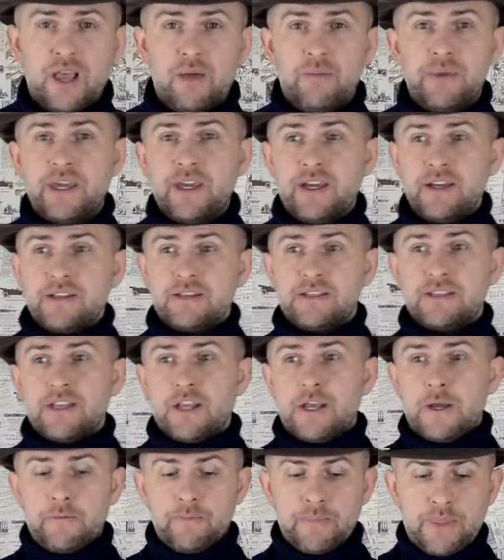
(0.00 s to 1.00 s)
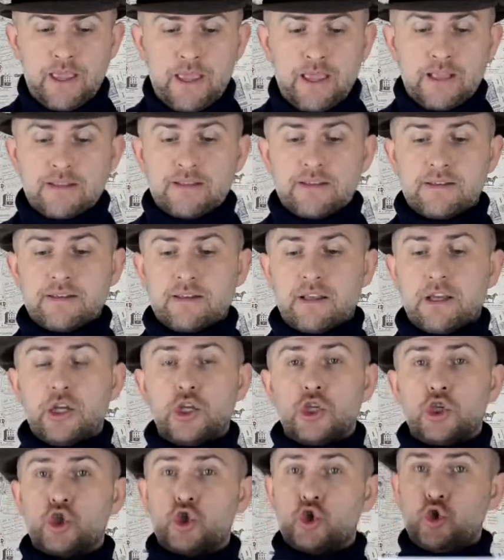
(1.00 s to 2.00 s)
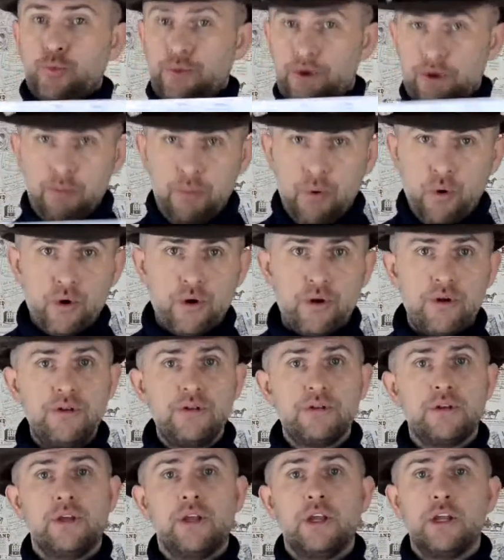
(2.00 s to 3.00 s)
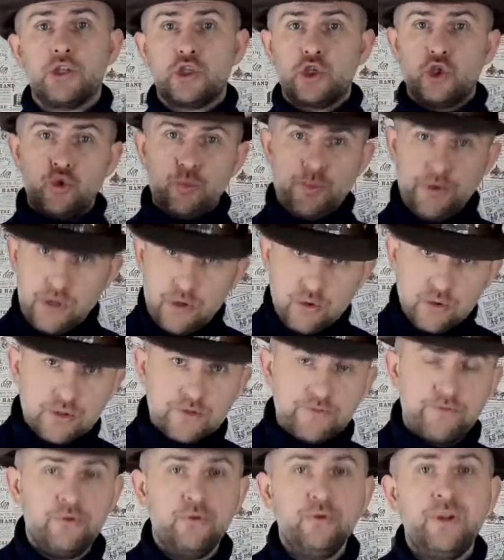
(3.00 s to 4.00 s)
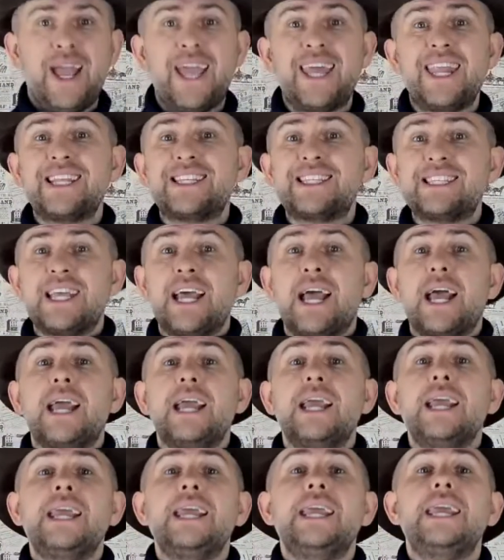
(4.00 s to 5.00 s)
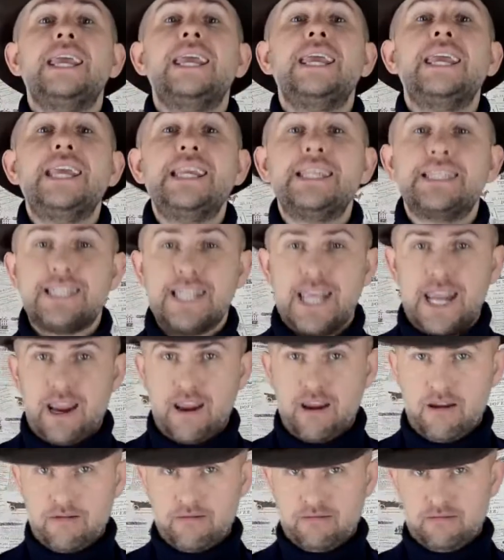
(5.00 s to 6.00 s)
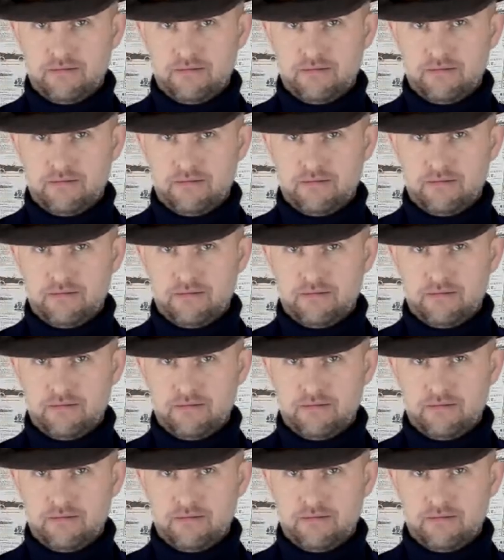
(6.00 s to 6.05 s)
Because it's super important, it's super useful, and it's easy.